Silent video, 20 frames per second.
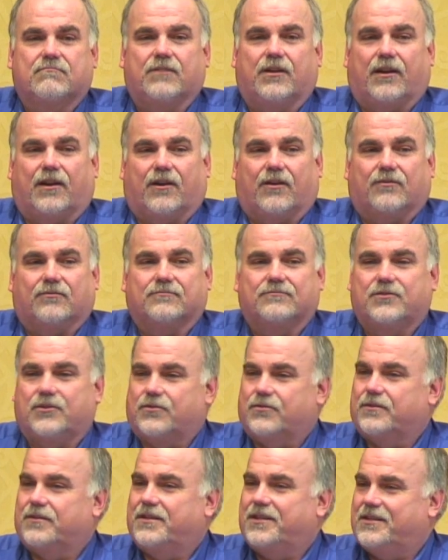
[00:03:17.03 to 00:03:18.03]
you know,
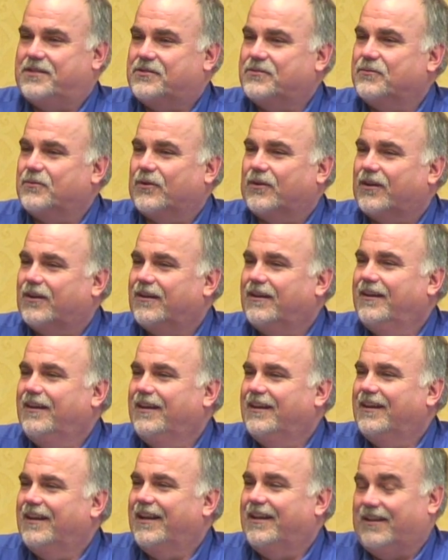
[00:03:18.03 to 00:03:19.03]
doing this work
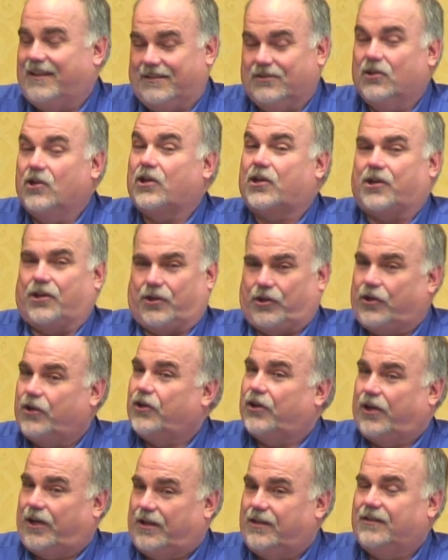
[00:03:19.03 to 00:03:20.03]
and looking
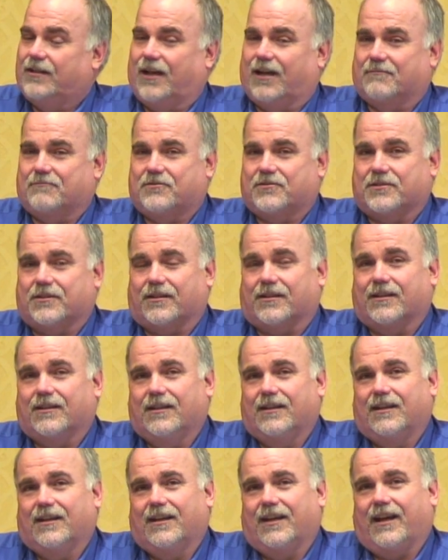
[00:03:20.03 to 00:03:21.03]
good, I'm sure.
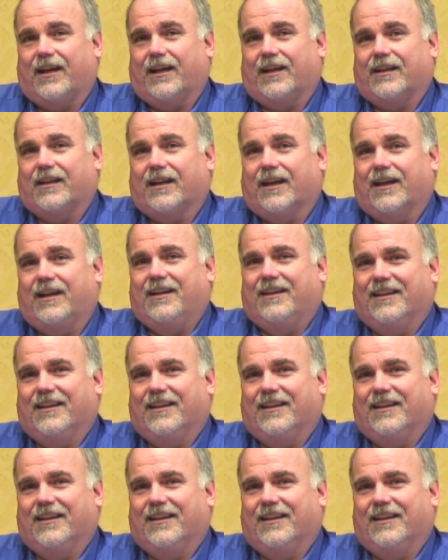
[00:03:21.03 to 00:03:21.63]
And,